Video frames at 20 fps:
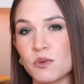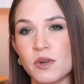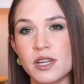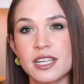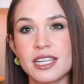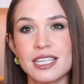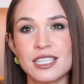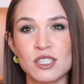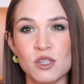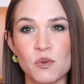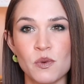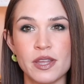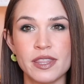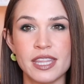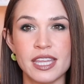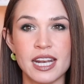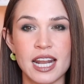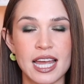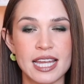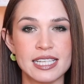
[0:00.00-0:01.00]
one is the one
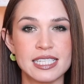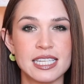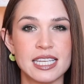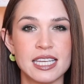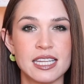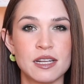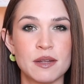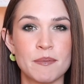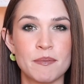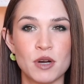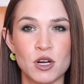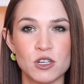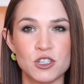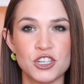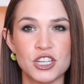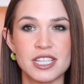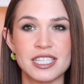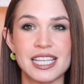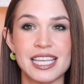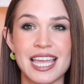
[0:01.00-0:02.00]
that I did
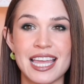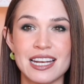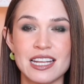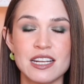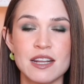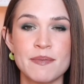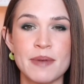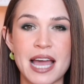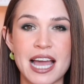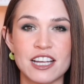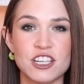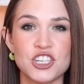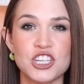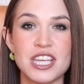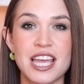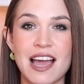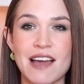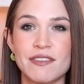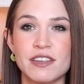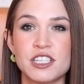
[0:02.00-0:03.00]
purchase. I ended up actually
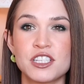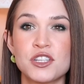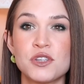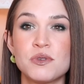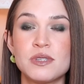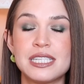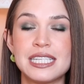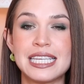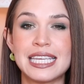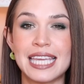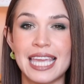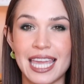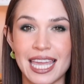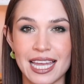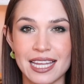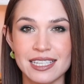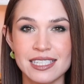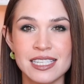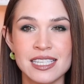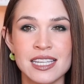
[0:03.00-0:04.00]
having to
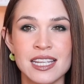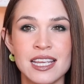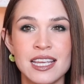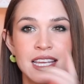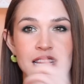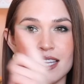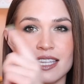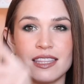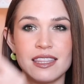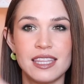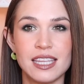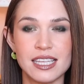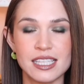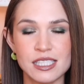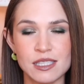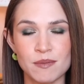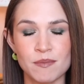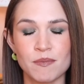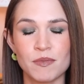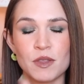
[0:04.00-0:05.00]
decant
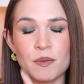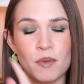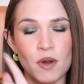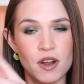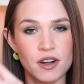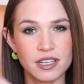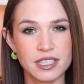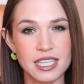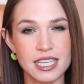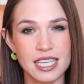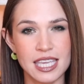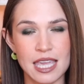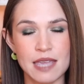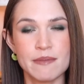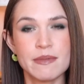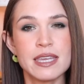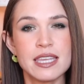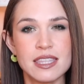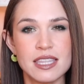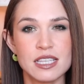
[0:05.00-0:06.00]
this the product that
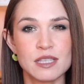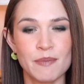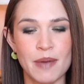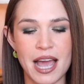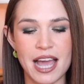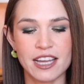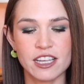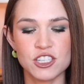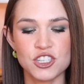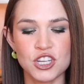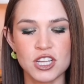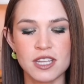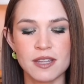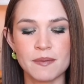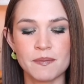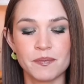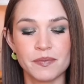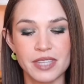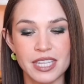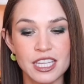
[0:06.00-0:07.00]
came in this
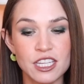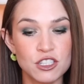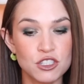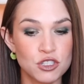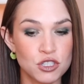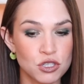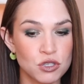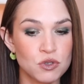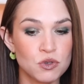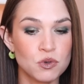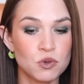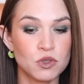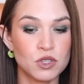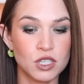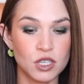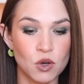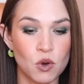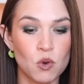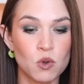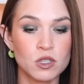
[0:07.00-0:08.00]
packaging into
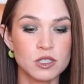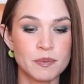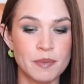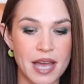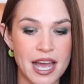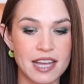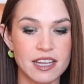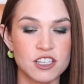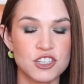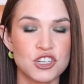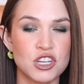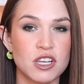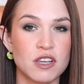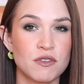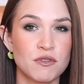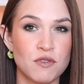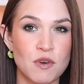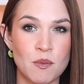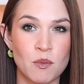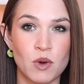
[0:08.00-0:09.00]
the old
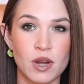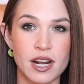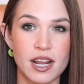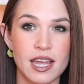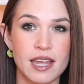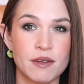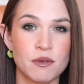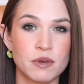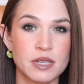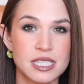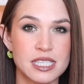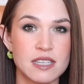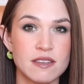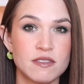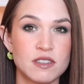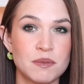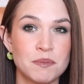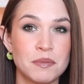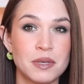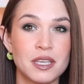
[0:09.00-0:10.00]
packaging from what I
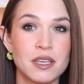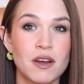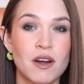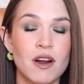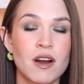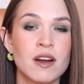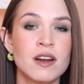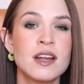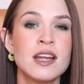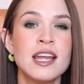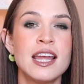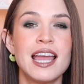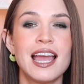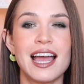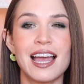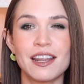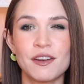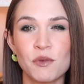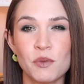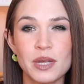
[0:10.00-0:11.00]
received in PR
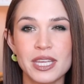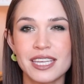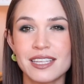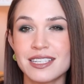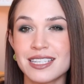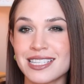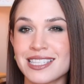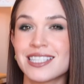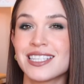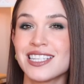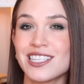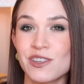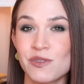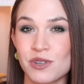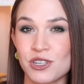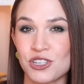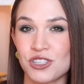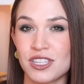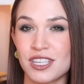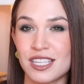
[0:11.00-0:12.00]
and we can
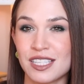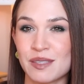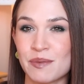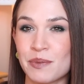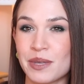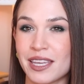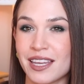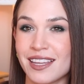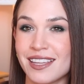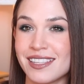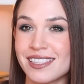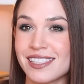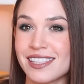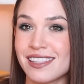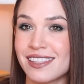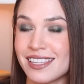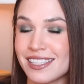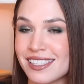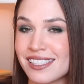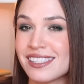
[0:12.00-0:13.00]
distinguish these because
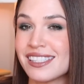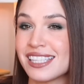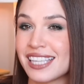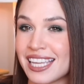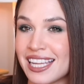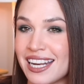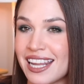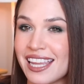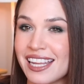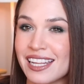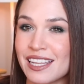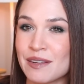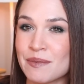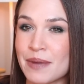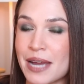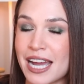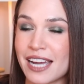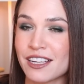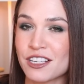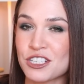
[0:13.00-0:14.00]
this is the Canadian
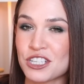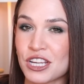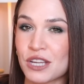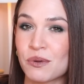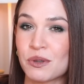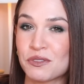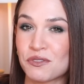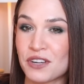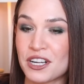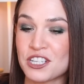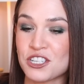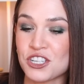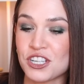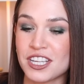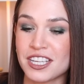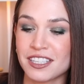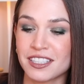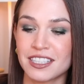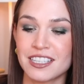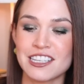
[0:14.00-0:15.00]
packaging with French and
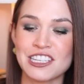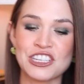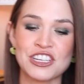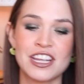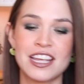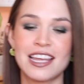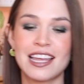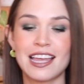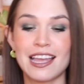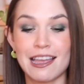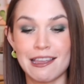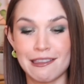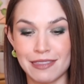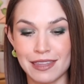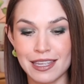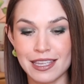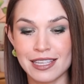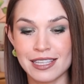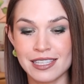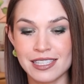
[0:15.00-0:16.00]
English and
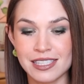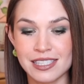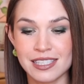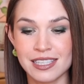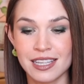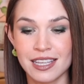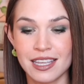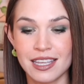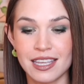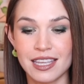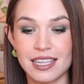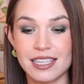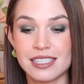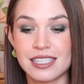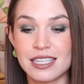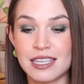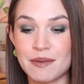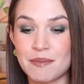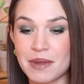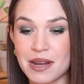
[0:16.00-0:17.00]
this is
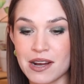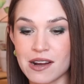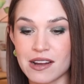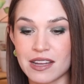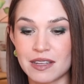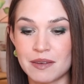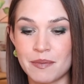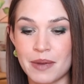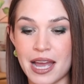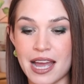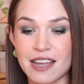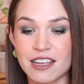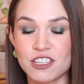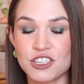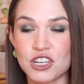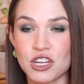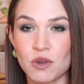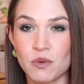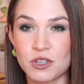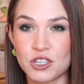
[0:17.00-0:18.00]
the American
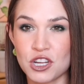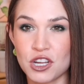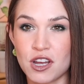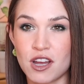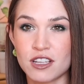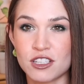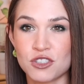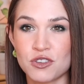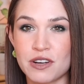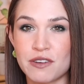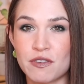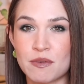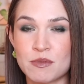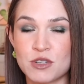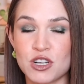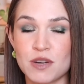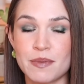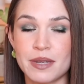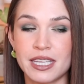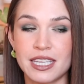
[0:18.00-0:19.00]
packaging which I got straight from
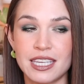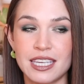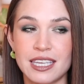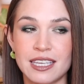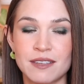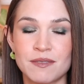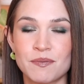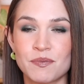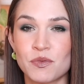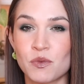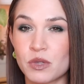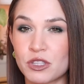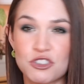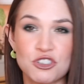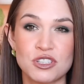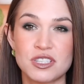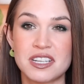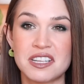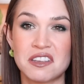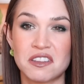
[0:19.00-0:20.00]
Derma E with
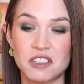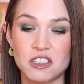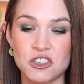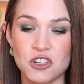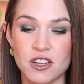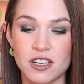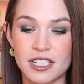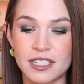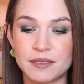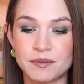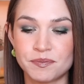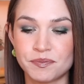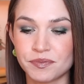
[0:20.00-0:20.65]
just English on it.